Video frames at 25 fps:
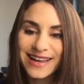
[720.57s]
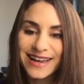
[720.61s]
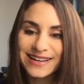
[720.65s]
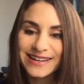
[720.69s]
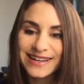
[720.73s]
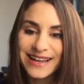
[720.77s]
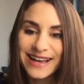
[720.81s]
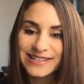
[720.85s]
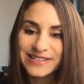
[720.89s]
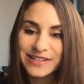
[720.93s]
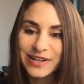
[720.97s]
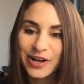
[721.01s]

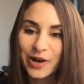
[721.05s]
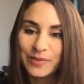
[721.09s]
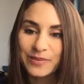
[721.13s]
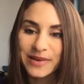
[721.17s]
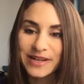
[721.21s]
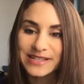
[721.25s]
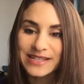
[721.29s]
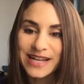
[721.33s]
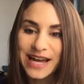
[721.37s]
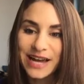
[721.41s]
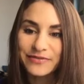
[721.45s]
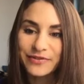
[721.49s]
has a
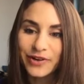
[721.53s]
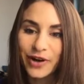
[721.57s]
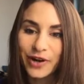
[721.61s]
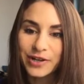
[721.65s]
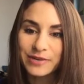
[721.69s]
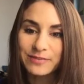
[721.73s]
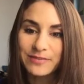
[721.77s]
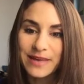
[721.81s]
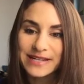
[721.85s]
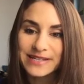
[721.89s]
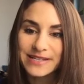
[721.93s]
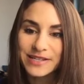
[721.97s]
comment. I've
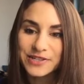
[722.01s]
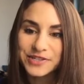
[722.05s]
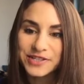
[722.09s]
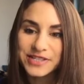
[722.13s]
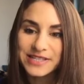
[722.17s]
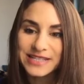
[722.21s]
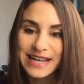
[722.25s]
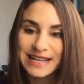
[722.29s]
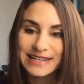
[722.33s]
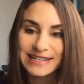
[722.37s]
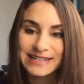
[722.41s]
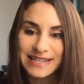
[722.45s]
gotten
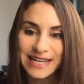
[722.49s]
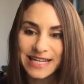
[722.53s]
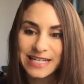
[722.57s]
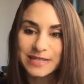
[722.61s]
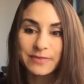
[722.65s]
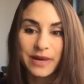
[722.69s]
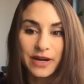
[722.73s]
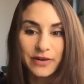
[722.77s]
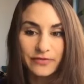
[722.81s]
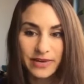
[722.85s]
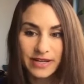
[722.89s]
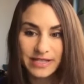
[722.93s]
messages and
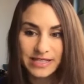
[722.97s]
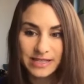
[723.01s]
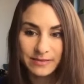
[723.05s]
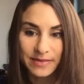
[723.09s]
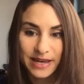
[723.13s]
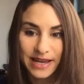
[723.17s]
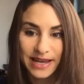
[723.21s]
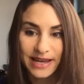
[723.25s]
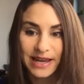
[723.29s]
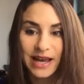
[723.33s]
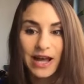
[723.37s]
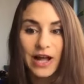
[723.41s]
sent my
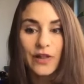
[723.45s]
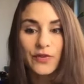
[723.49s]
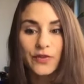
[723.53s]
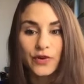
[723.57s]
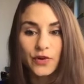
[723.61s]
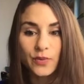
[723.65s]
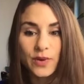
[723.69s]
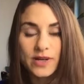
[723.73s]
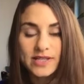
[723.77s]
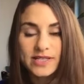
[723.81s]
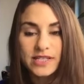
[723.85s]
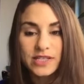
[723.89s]
resume.
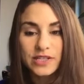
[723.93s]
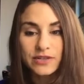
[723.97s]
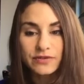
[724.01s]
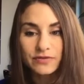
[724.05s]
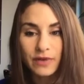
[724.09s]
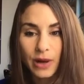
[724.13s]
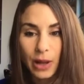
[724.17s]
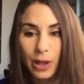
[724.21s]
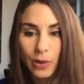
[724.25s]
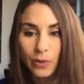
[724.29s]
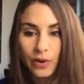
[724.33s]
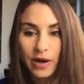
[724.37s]
There wasn't a
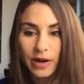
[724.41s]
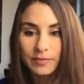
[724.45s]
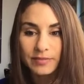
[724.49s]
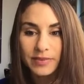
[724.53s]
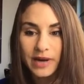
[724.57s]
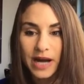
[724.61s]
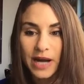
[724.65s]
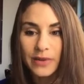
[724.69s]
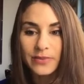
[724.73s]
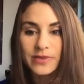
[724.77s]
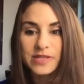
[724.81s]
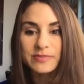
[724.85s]

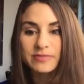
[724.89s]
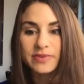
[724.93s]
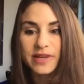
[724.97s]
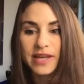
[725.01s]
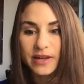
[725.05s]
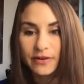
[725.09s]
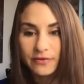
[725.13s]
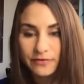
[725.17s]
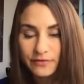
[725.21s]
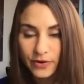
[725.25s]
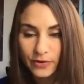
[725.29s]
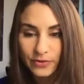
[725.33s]
follow-up. I was
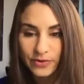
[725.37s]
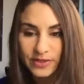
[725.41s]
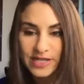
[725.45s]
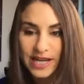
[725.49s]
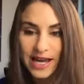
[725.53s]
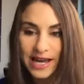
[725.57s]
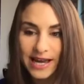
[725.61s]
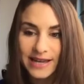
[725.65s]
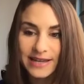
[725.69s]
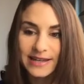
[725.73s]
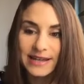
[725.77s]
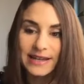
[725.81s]
playing phone
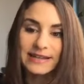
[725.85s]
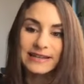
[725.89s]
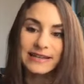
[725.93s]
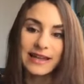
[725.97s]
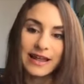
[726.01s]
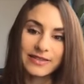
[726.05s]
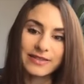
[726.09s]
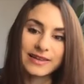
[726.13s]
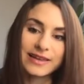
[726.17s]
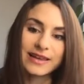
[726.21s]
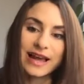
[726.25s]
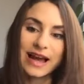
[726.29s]
tag
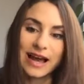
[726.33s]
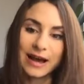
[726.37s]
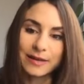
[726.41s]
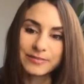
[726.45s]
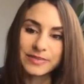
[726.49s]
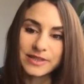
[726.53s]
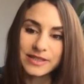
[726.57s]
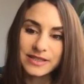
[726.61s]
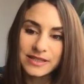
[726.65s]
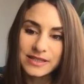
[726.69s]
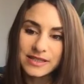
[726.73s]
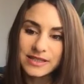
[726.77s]
and nothing
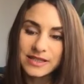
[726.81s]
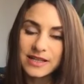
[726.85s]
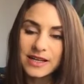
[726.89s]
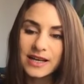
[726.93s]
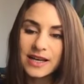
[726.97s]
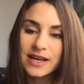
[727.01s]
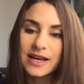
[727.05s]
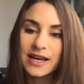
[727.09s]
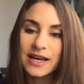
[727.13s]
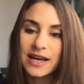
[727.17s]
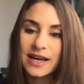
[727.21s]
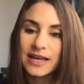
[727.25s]
happened.
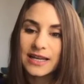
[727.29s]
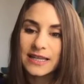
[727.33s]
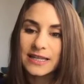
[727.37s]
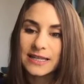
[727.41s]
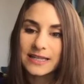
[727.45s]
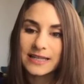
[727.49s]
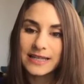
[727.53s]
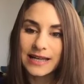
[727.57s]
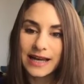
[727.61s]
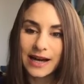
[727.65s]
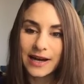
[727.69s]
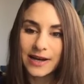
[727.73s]

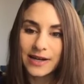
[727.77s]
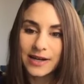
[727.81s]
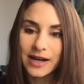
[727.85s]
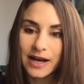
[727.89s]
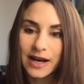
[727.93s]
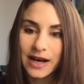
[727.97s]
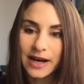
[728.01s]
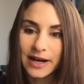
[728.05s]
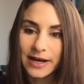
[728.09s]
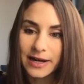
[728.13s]
Yeah.